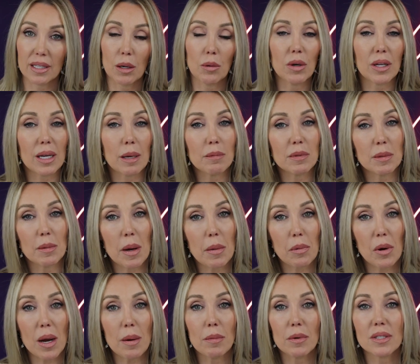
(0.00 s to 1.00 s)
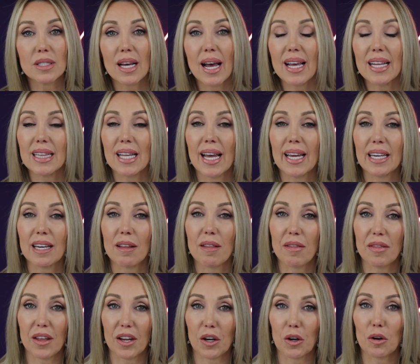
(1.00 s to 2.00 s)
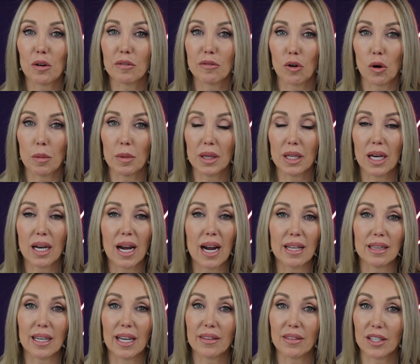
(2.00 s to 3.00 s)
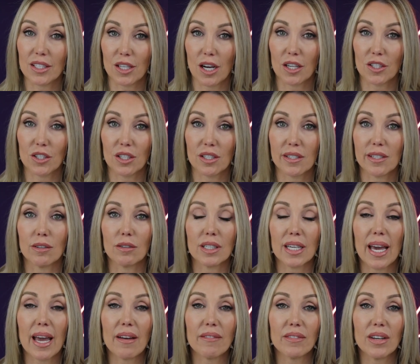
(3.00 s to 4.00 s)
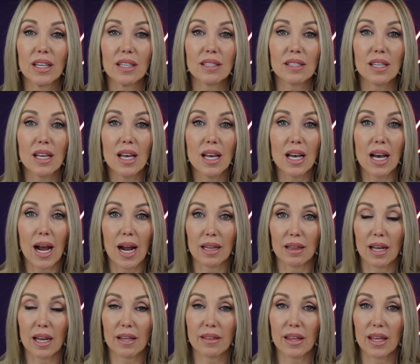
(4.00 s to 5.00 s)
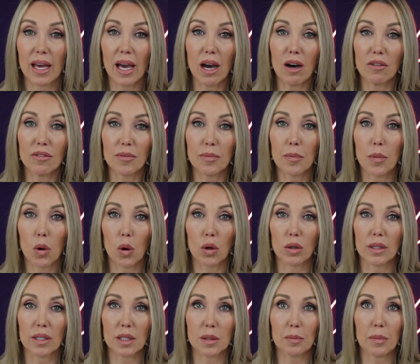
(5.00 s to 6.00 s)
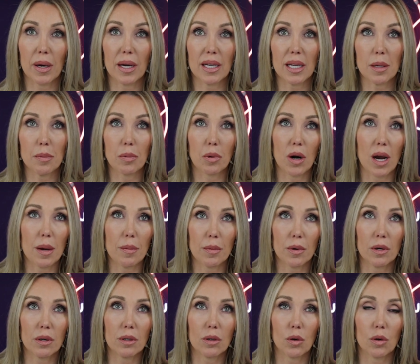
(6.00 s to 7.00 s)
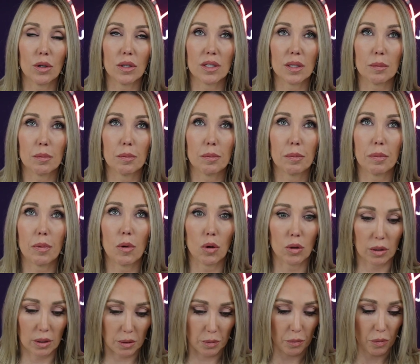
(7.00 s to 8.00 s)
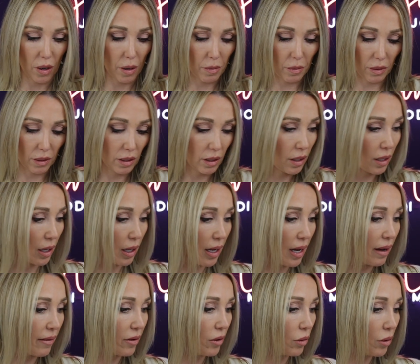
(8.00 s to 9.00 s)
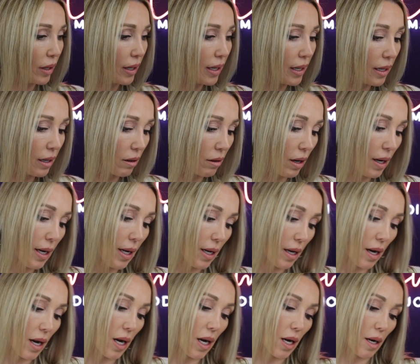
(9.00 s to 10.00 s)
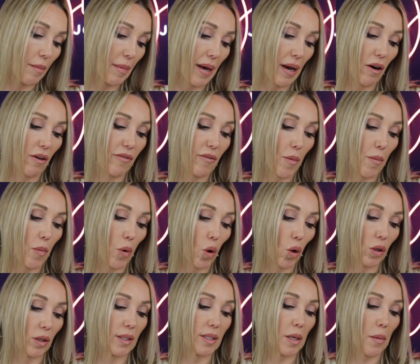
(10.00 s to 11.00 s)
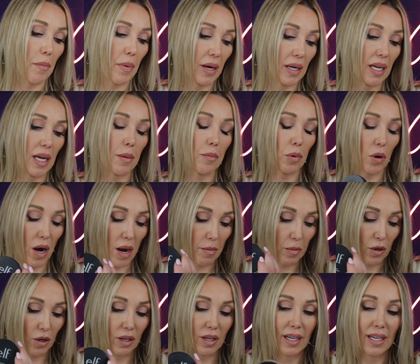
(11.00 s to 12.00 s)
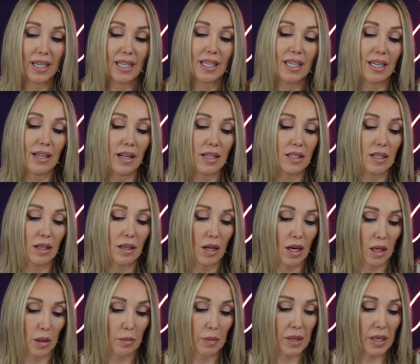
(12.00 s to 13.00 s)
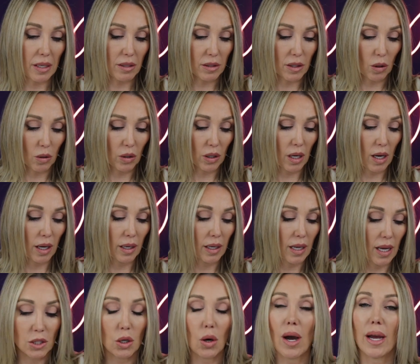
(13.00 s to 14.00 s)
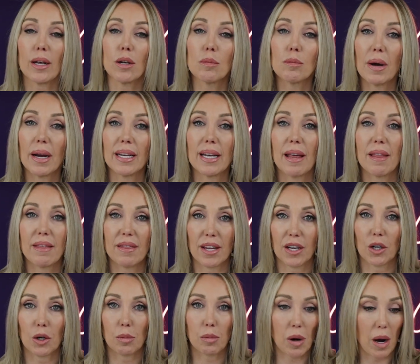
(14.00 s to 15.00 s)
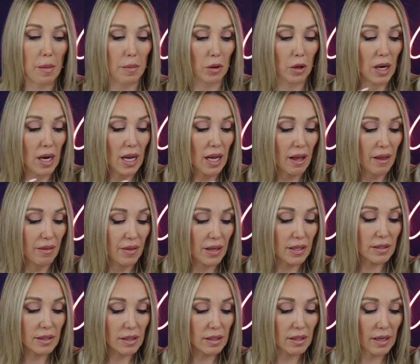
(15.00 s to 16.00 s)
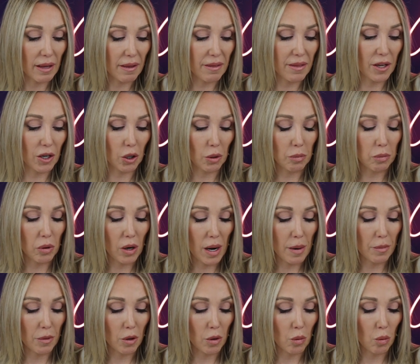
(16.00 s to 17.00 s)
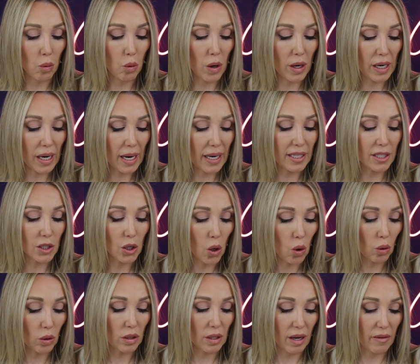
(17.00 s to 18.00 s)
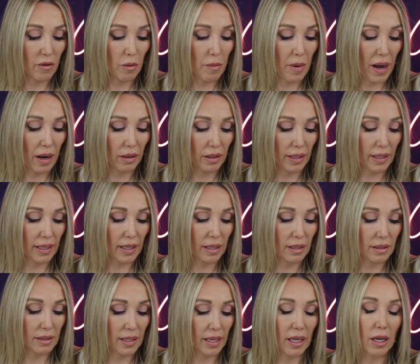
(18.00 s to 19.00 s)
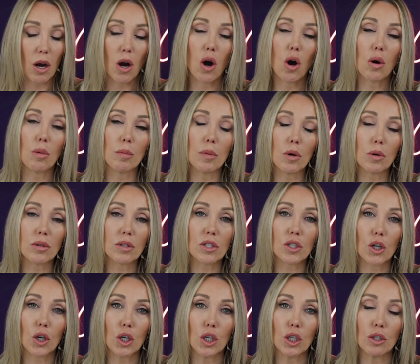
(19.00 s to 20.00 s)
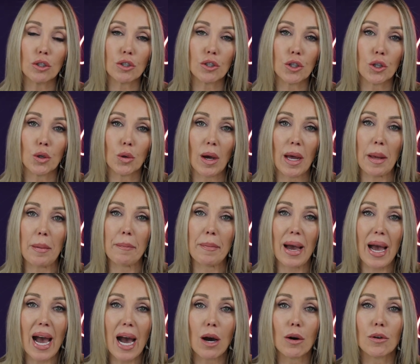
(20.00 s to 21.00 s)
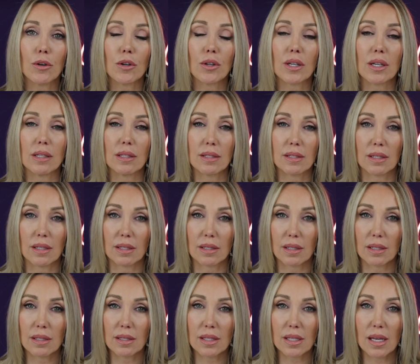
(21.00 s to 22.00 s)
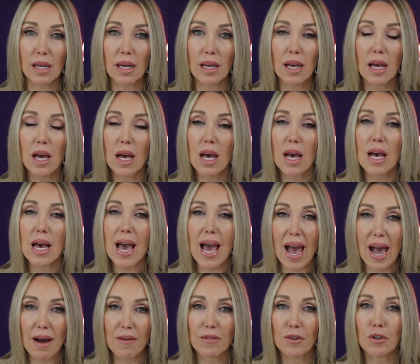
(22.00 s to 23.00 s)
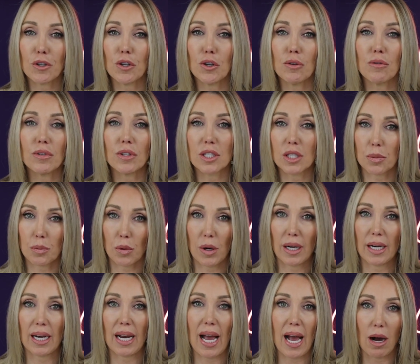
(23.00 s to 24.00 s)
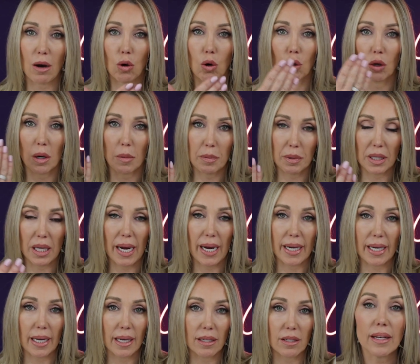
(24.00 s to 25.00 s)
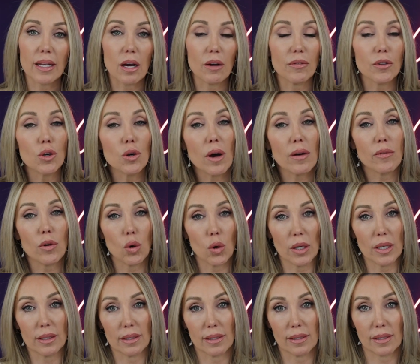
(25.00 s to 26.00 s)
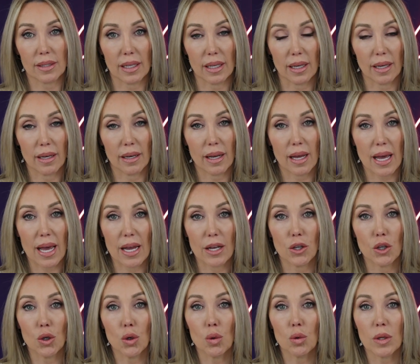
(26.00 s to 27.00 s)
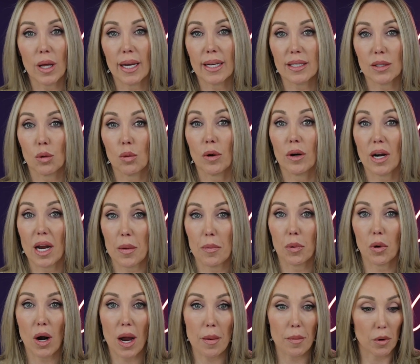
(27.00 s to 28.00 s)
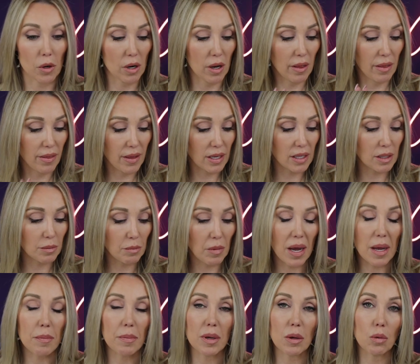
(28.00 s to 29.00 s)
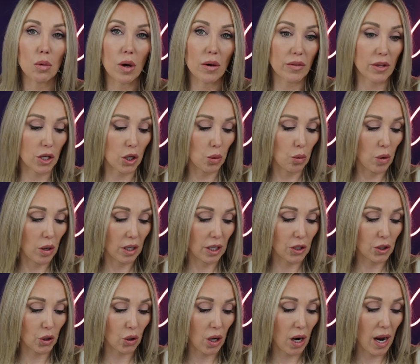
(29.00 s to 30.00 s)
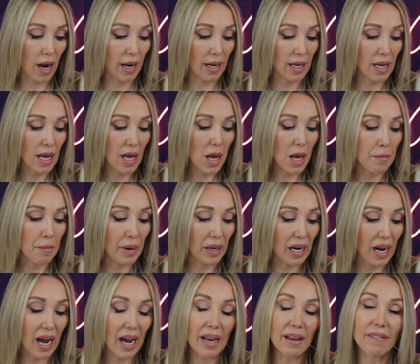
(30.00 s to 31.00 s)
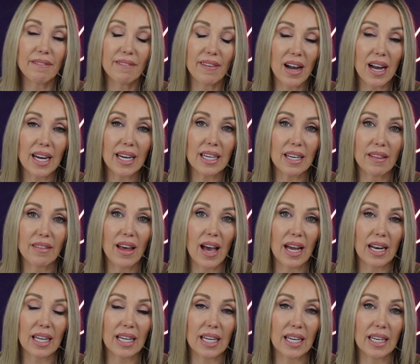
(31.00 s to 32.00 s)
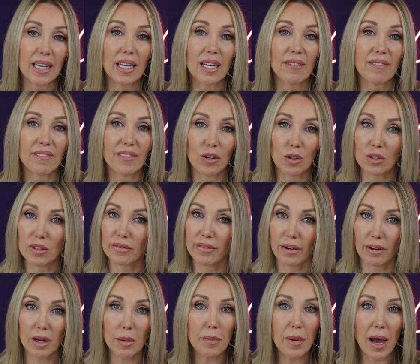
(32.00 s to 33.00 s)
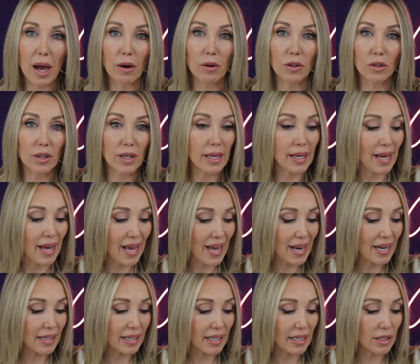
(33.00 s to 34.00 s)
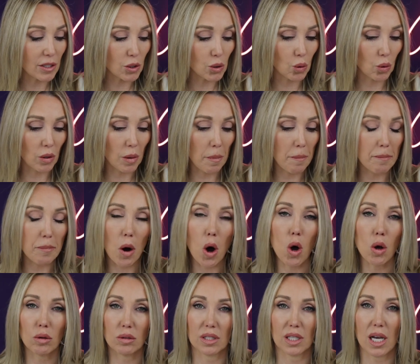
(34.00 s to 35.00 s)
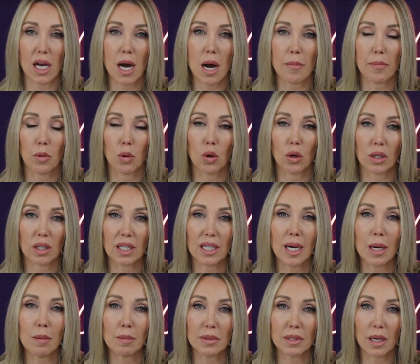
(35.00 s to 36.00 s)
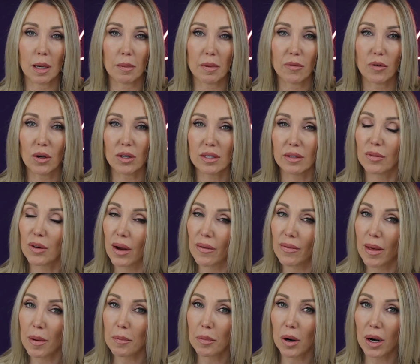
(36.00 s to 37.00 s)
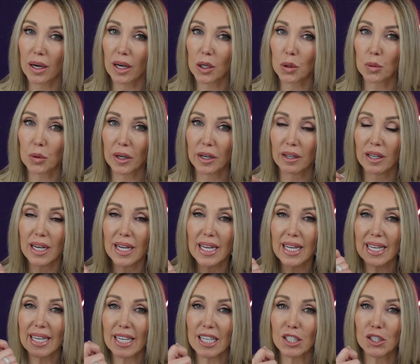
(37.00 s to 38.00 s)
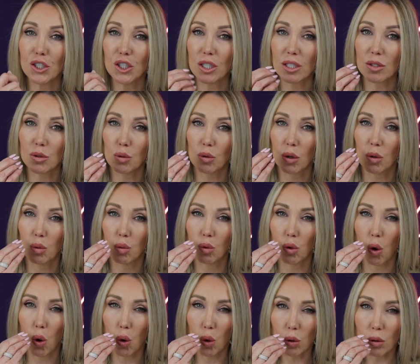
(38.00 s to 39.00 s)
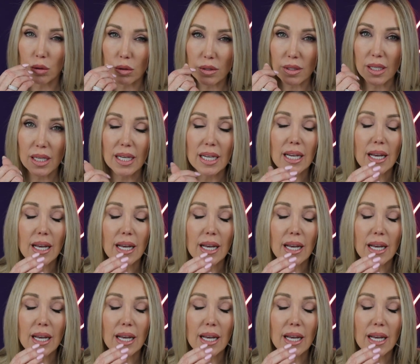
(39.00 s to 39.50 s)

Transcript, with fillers: Now, when it comes to my primers, I like a thicker formula. I like the Tatcha Silk Canvas. I like the e.l.f. Poreless Putty Primer, or is it Poreless Primer? Oh, I have it right here. Um, e.l.f. Poreless Putty Primer. That's a lot of peas going on. So I don't mind a thicker primer. This is a thicker primer. What I don't love about it is it almost turns to a powder consistency after you've spread it out or applied it. Now, if you have oily skin and you like to wear a primer, this might be one that you wanna try, but I find that it feels very powdery and it sort of balls up or gums up. Have you guys ever had that product where it just sort of rolls?